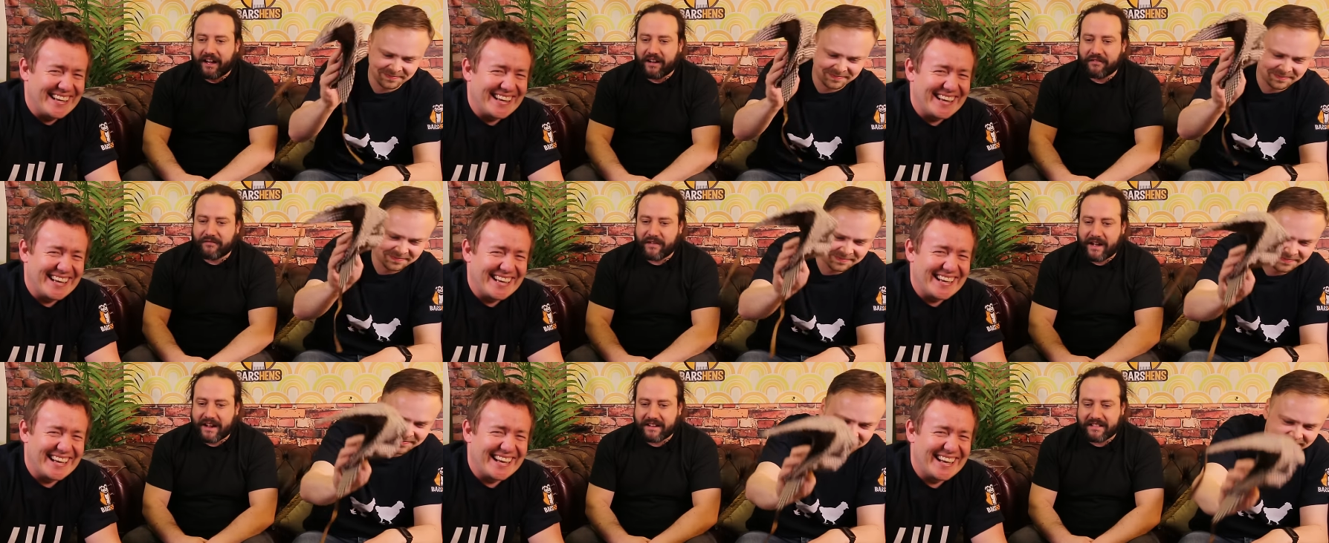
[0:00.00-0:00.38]

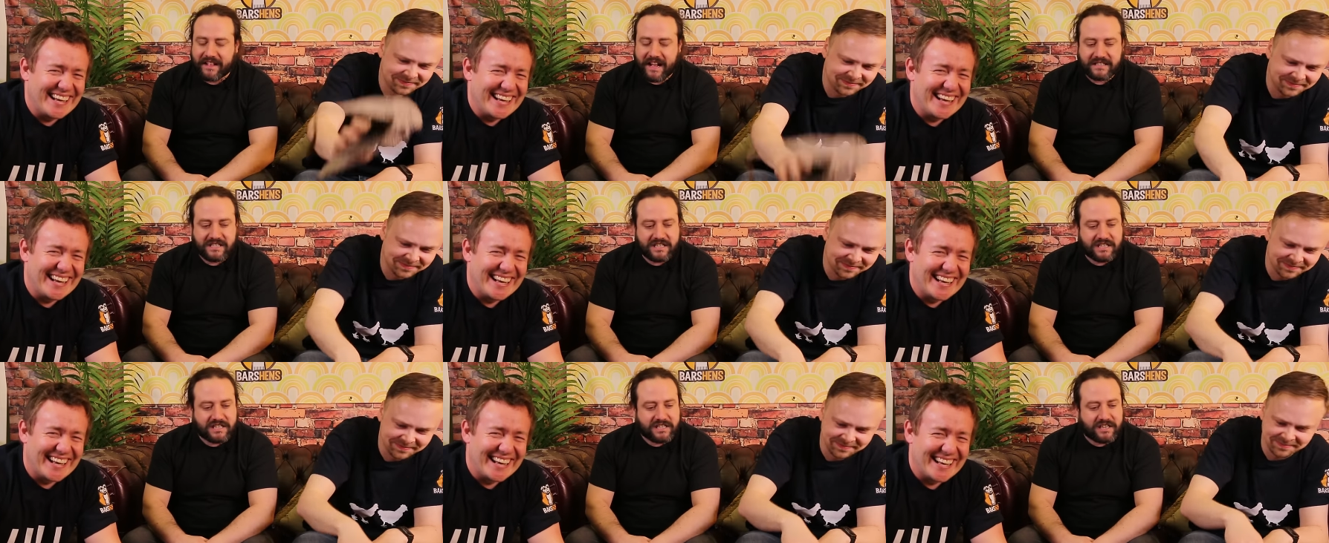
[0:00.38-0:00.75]
Speaker 1: having
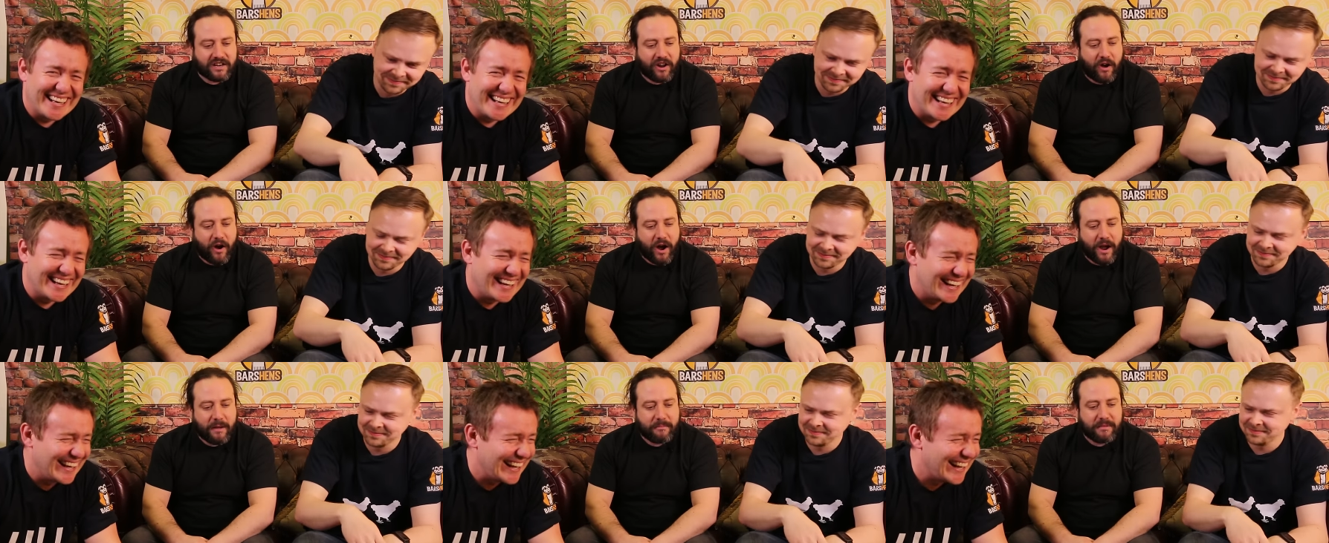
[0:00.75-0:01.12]
that
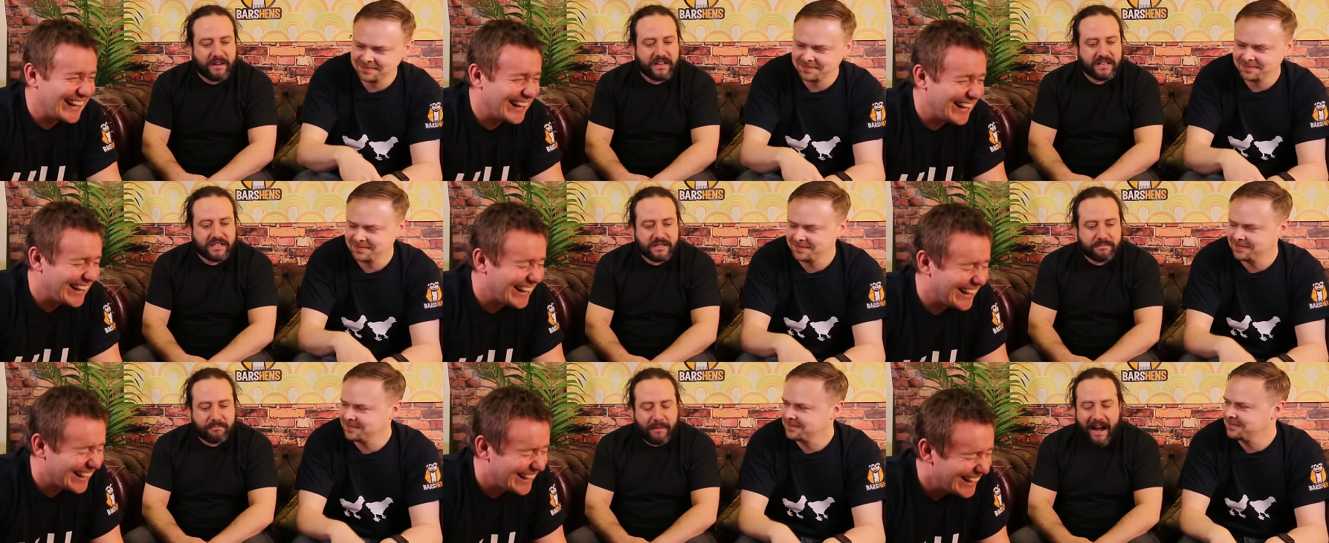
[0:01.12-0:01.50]

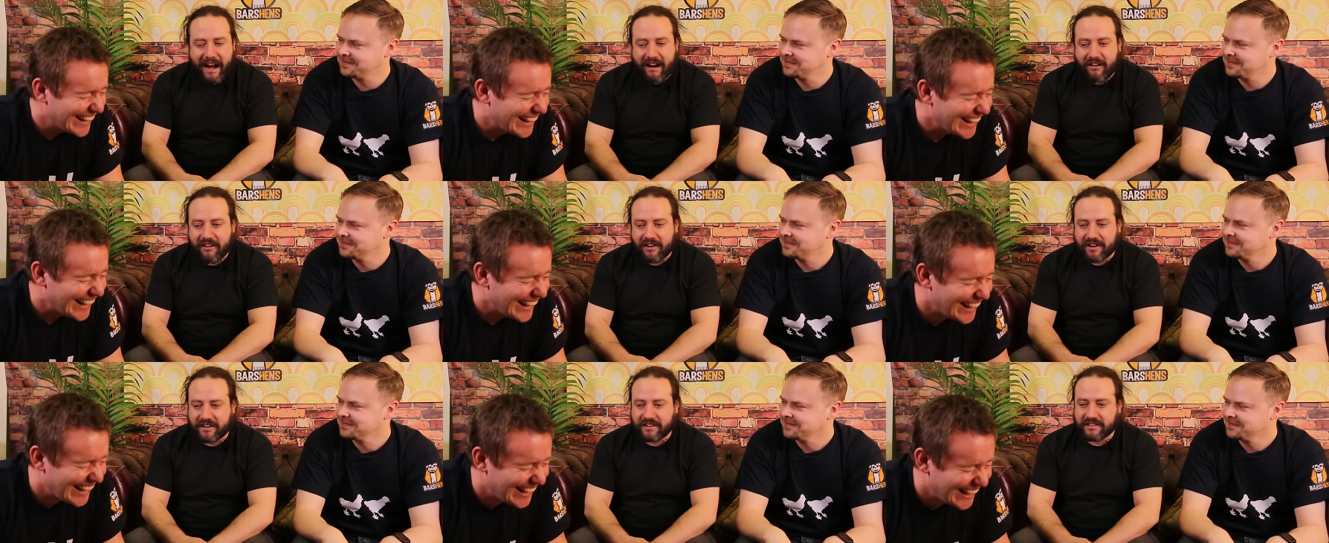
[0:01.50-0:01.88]
slimy
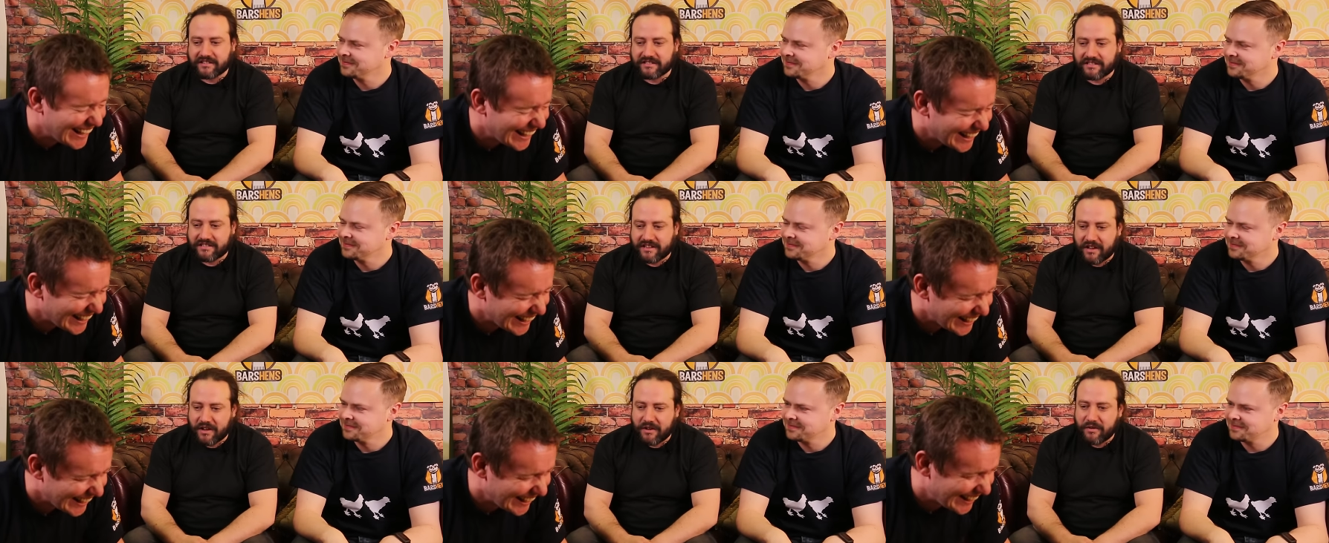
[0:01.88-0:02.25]

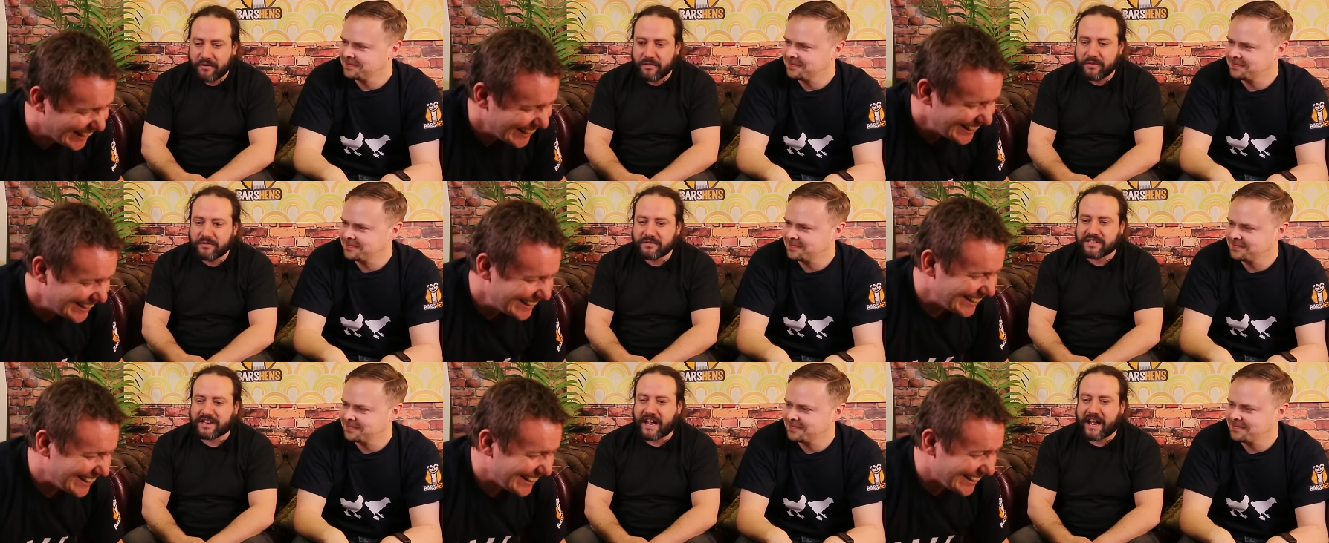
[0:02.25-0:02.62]
asparagus
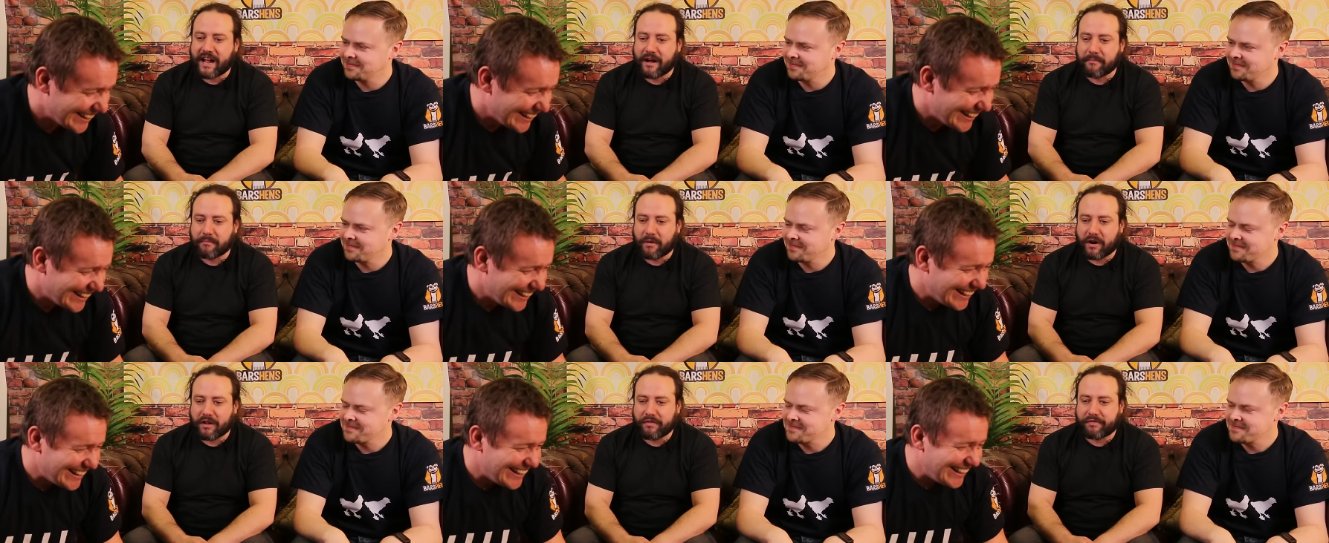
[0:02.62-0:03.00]
ooze
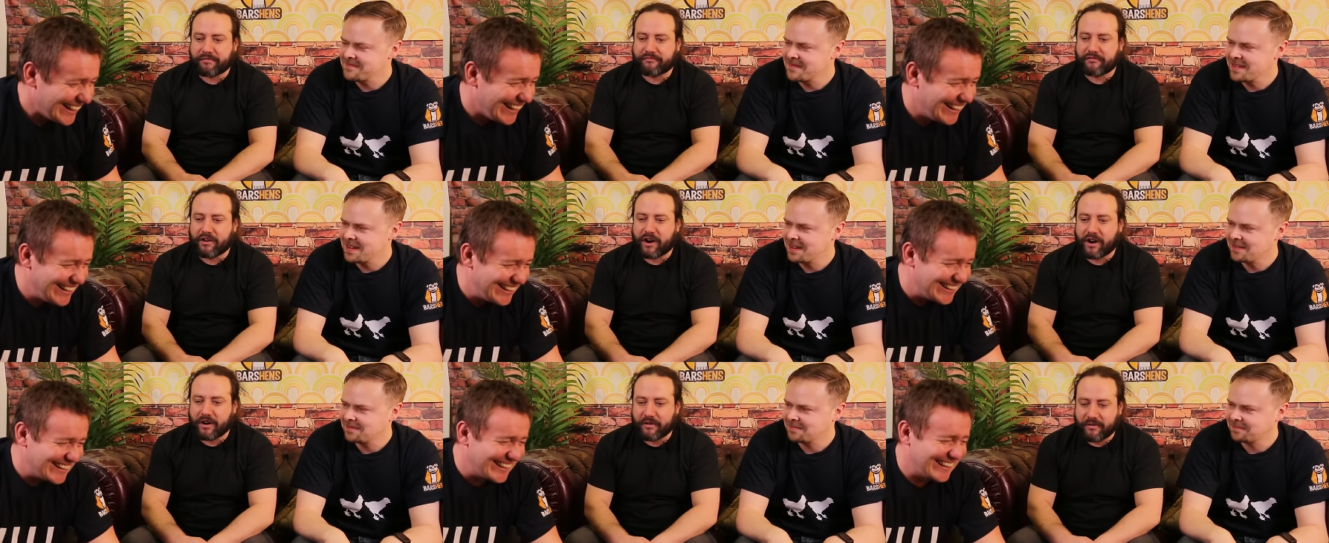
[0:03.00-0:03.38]
down my
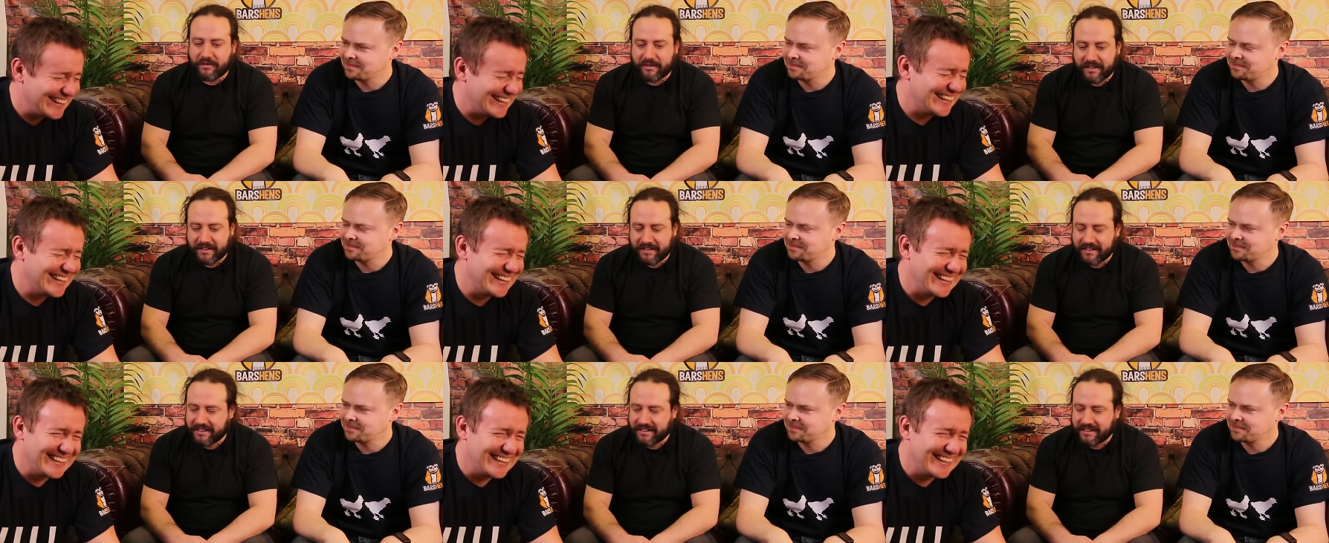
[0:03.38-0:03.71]
throat.